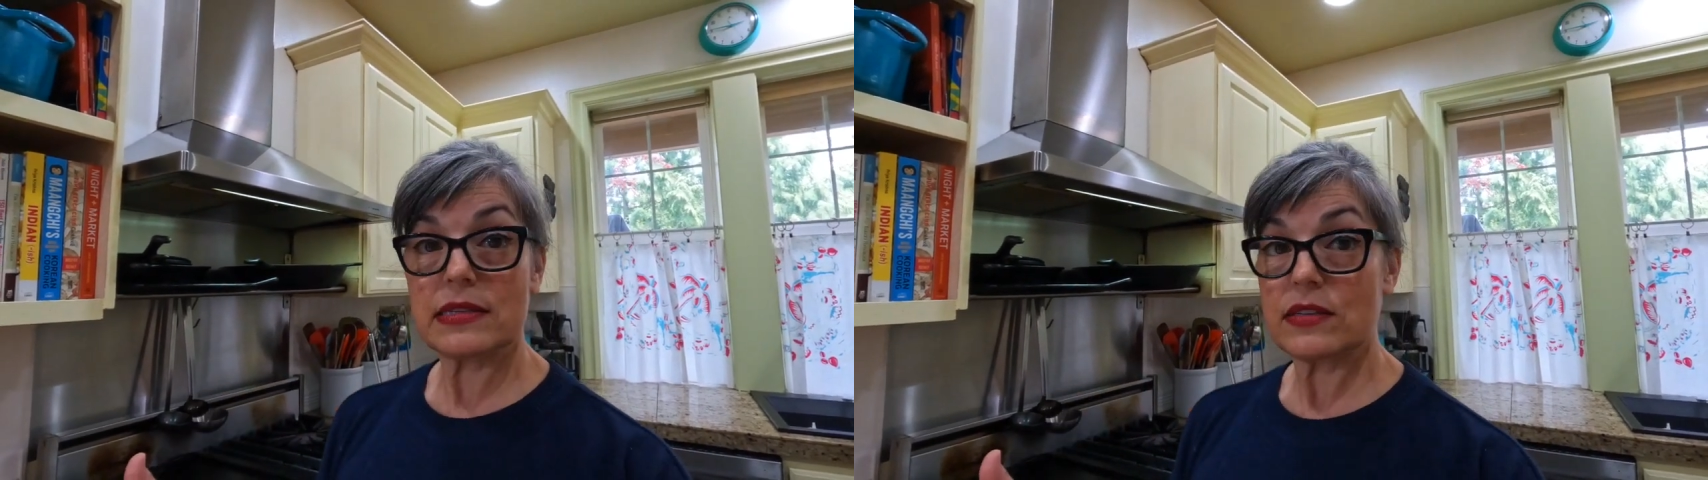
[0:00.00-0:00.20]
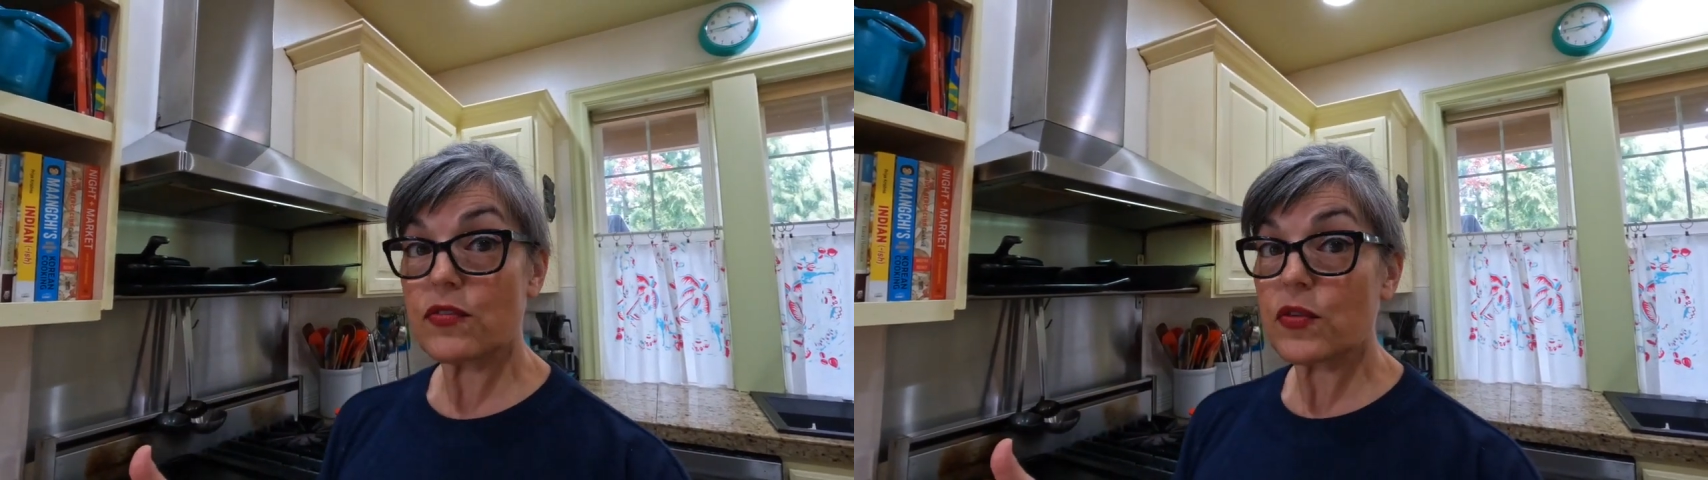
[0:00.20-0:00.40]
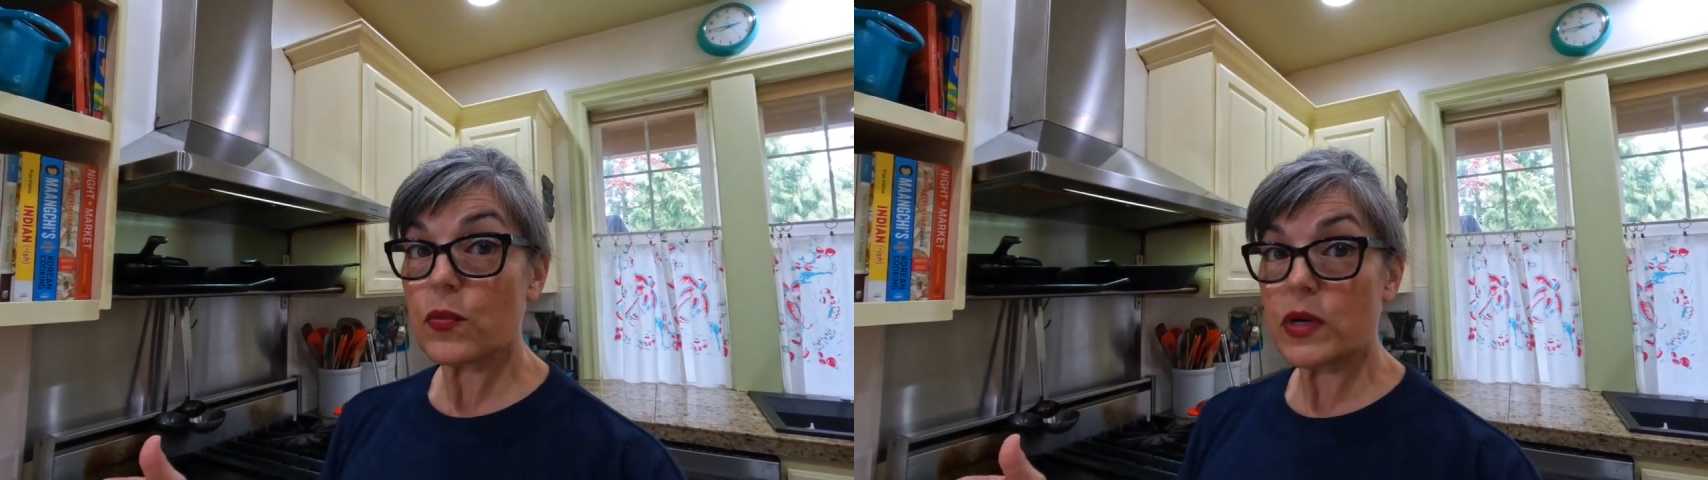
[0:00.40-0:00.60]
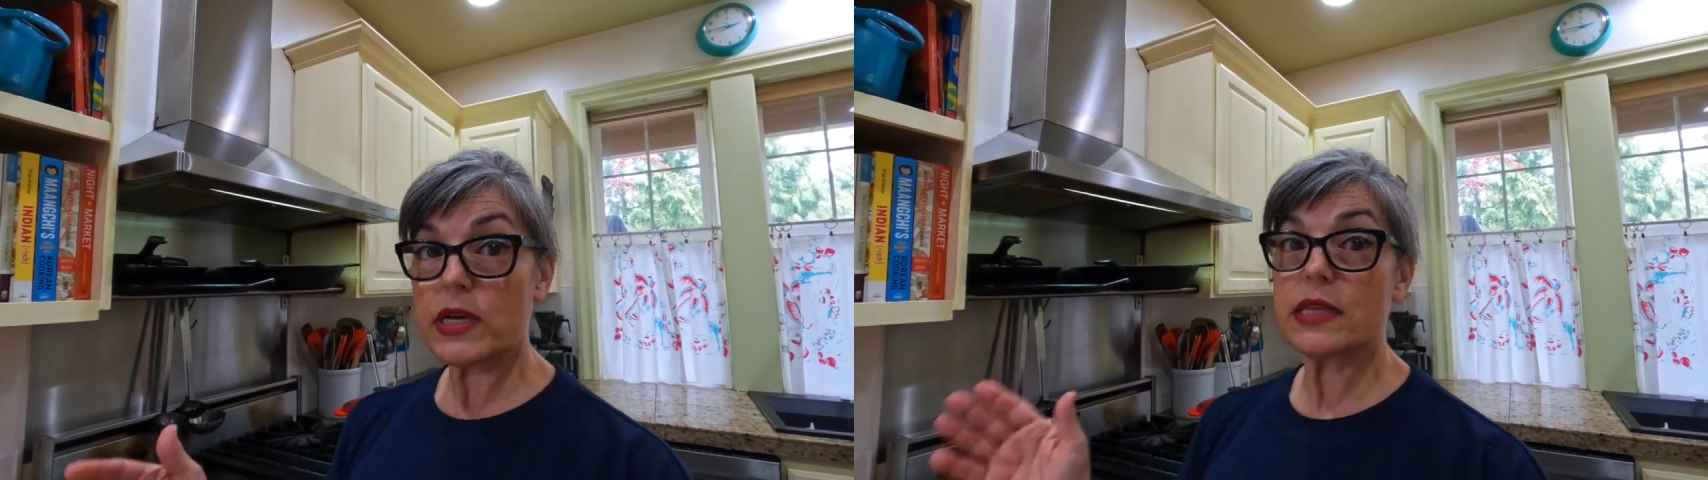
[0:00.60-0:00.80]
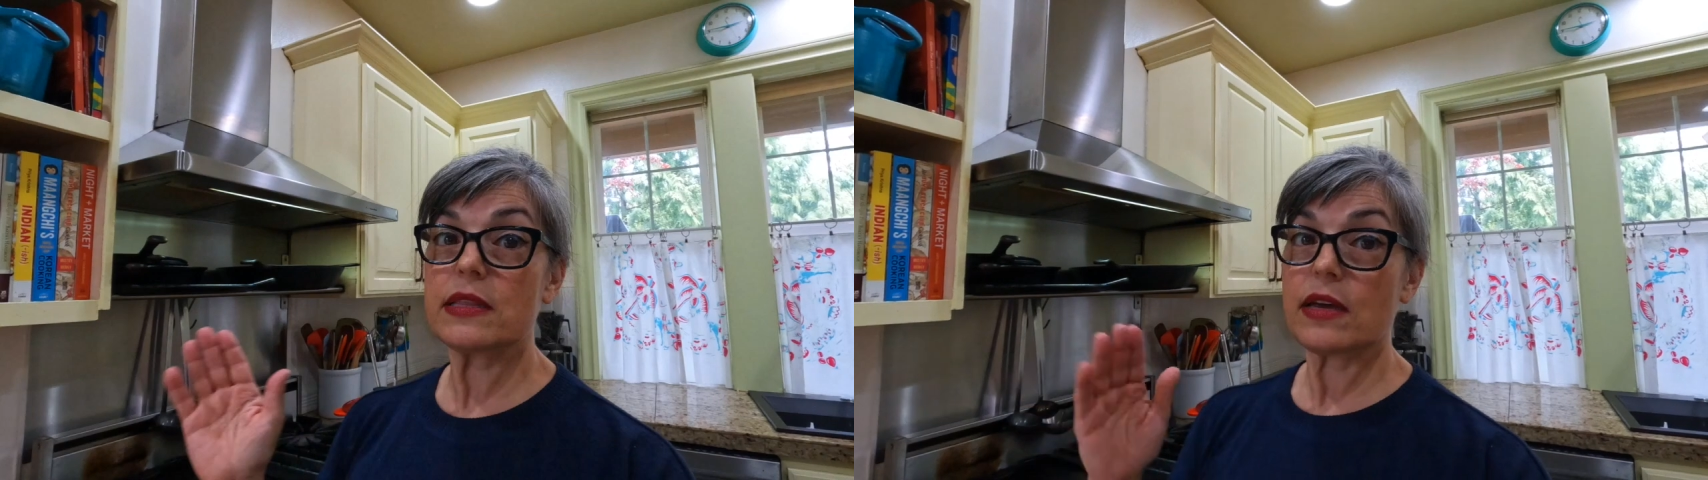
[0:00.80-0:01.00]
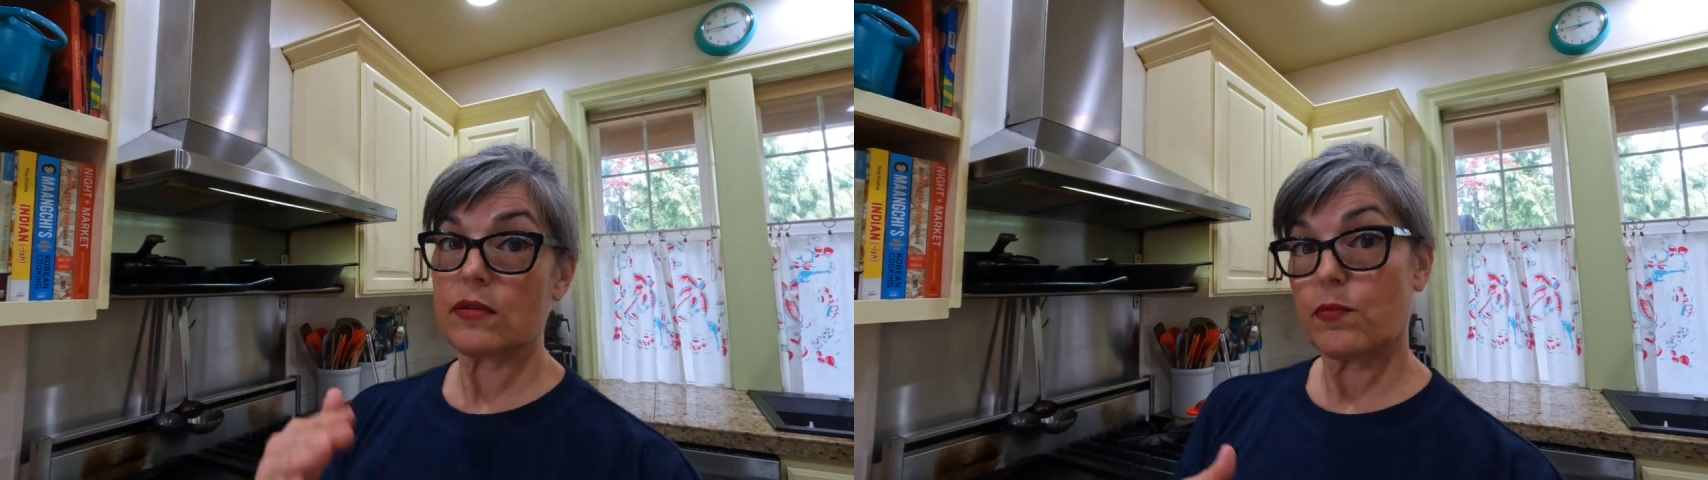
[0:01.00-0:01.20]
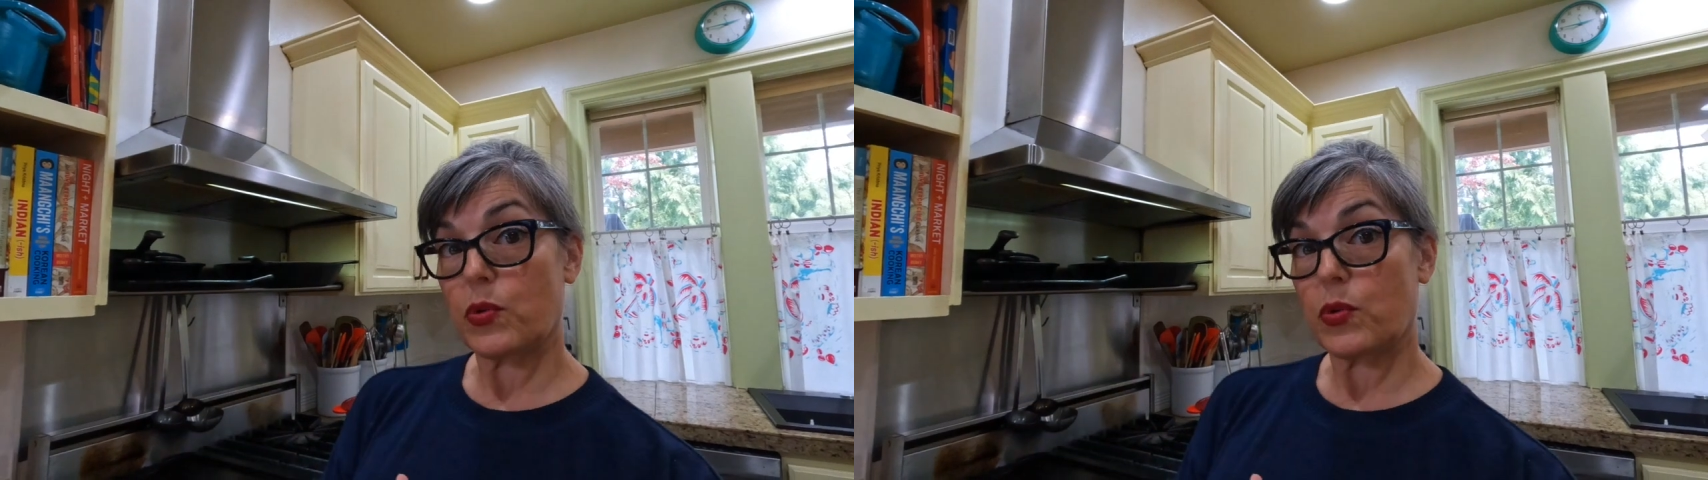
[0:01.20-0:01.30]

a different one than